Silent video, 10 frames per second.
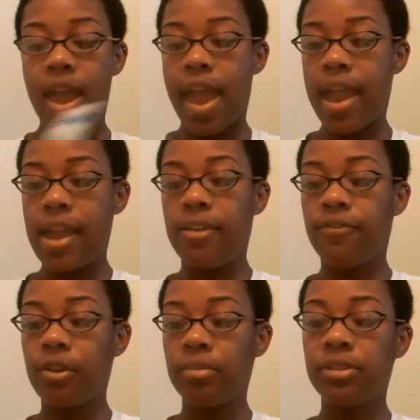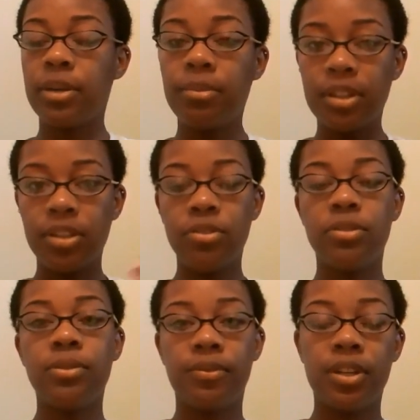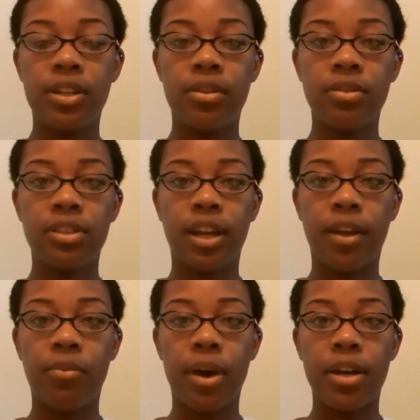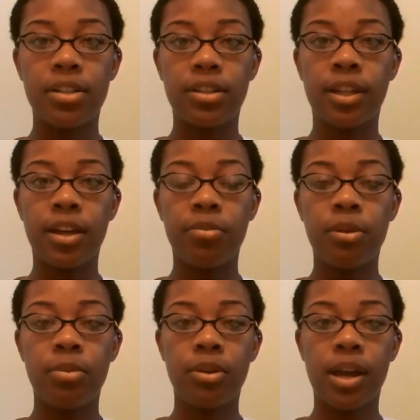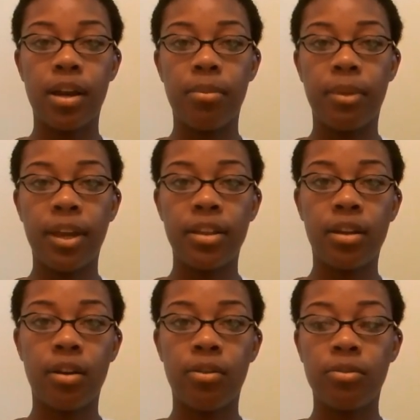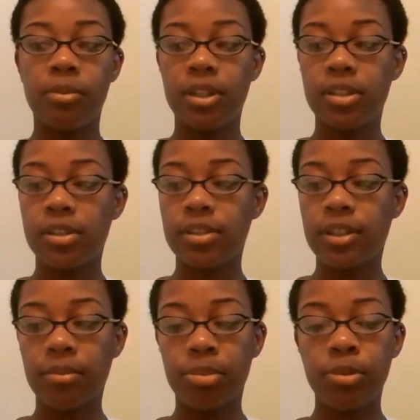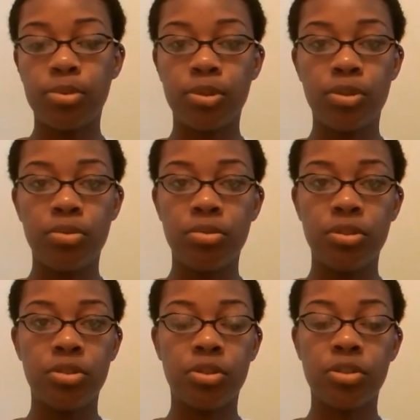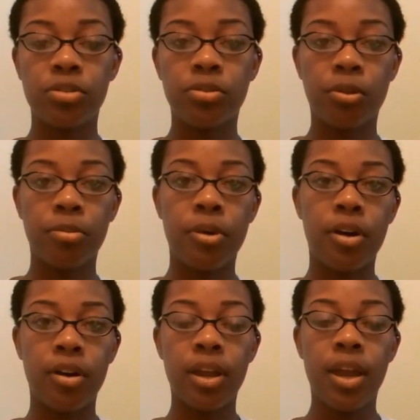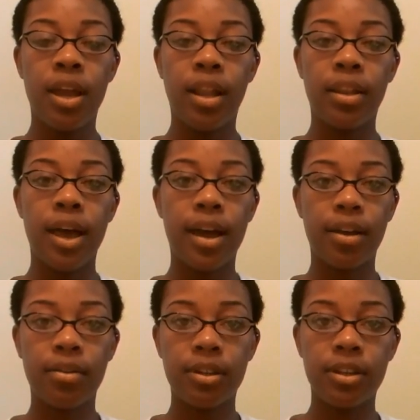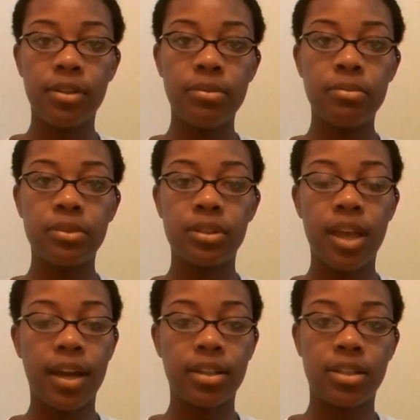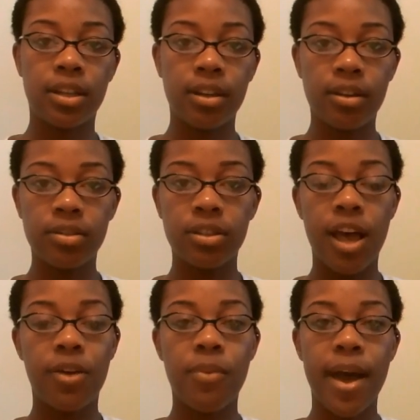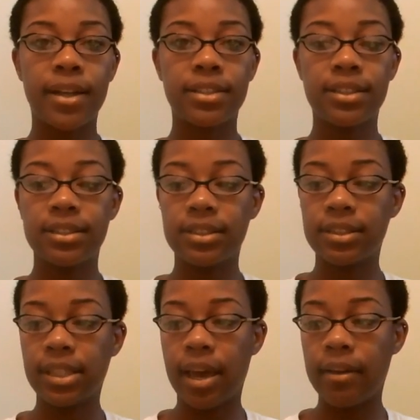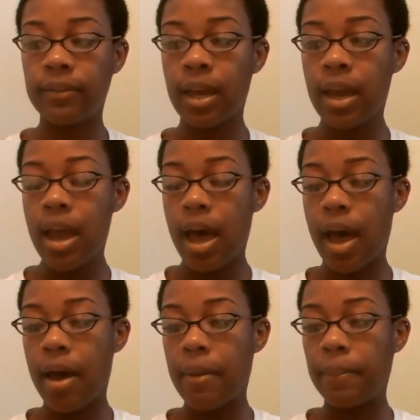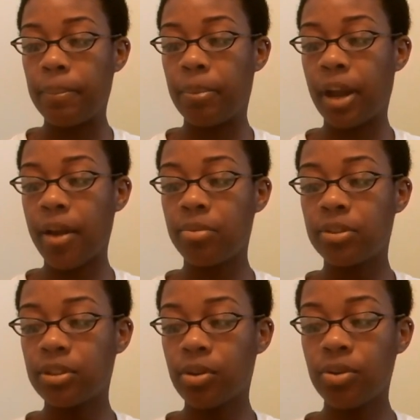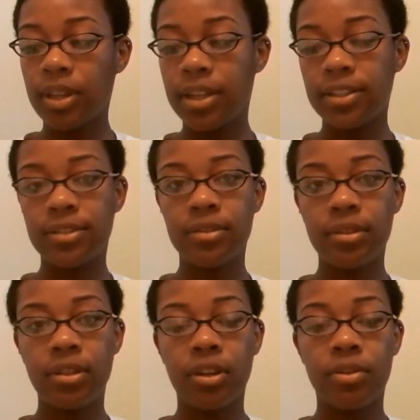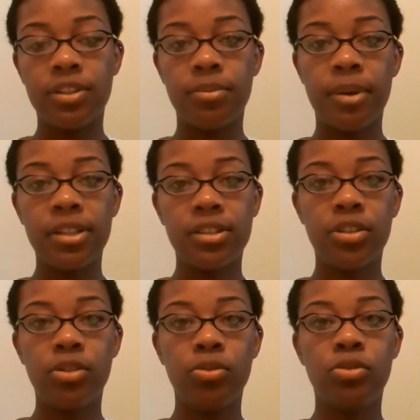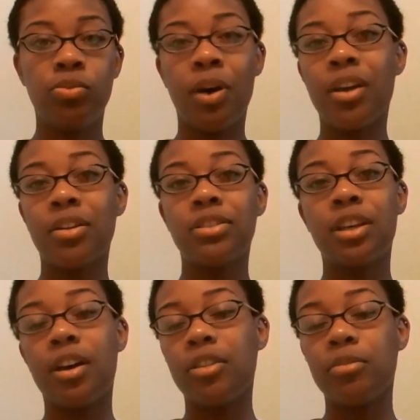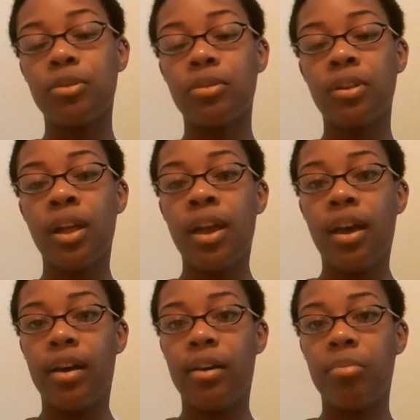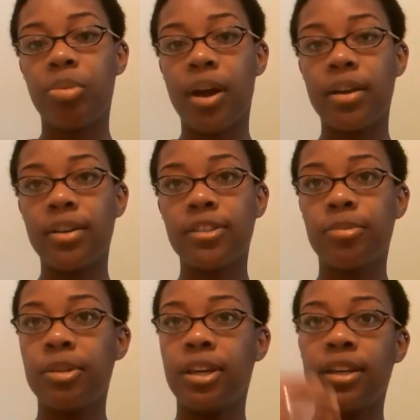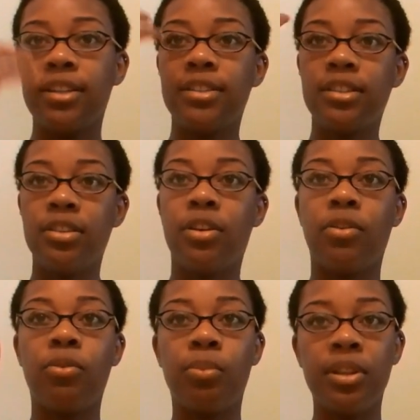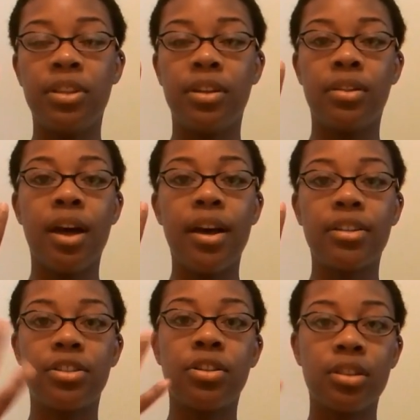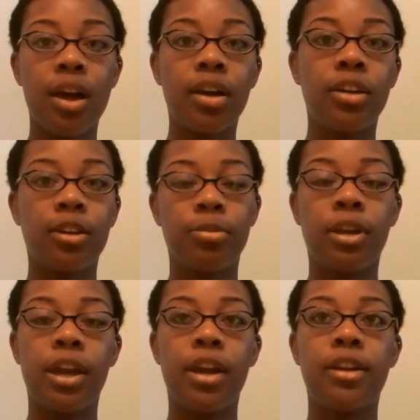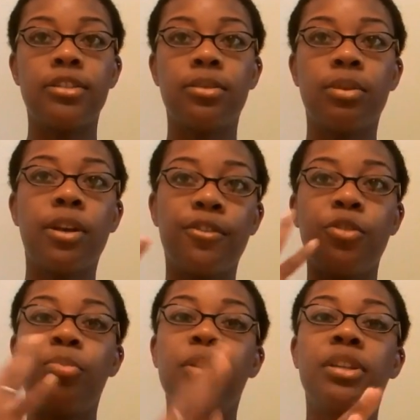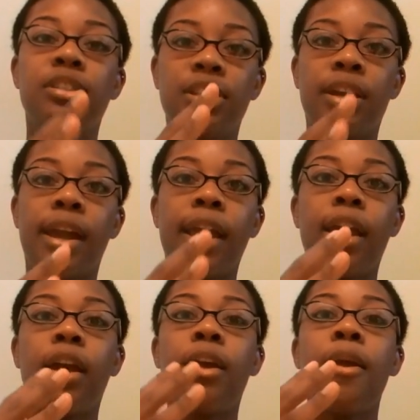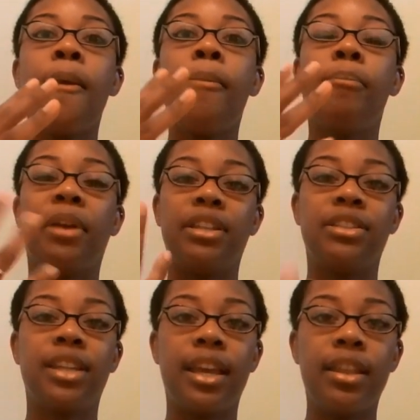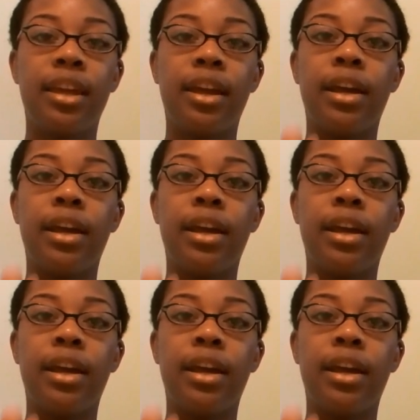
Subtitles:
And from some of the YouTube videos that I watched, a lot of people kind of made their own mixtures. Some people use, the store-bought lock creams, lock gels, lock waxes and stuff. But I was told that it's best to use water-soluble products because, with your locks, you're locking up your hair. So whatever you put into your hair may stay there.